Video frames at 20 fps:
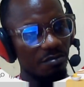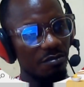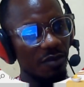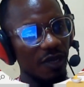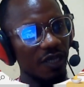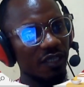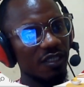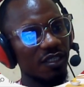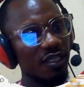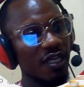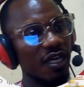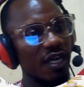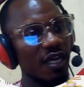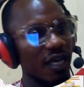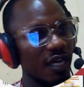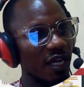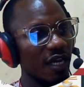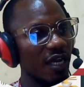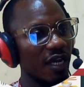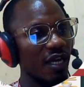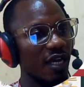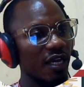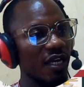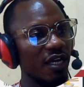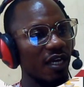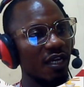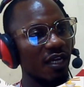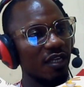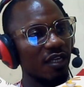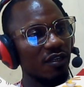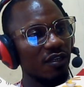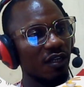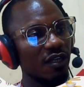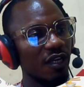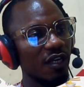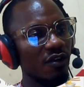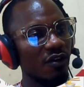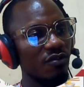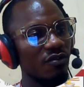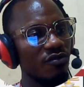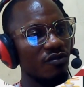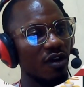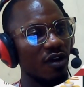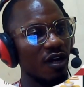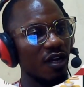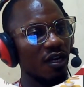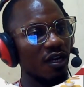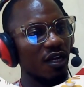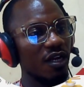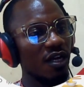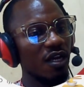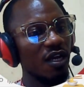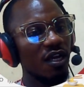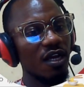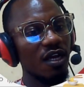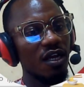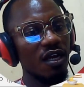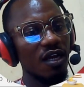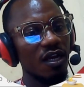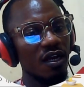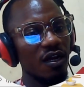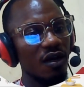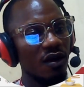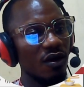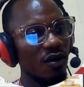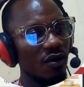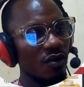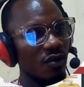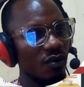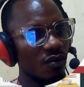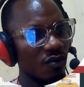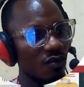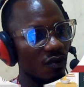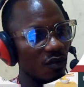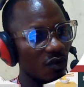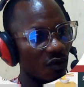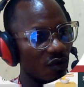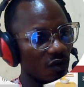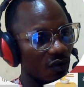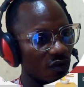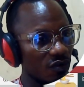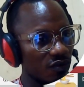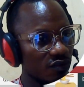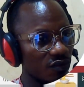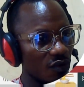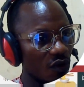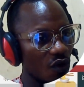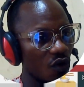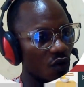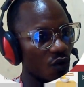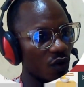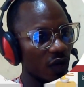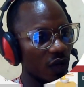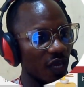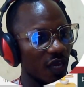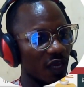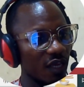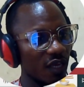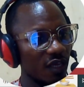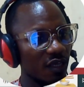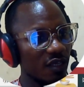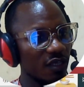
paste here, and click on run. Whoa, okay.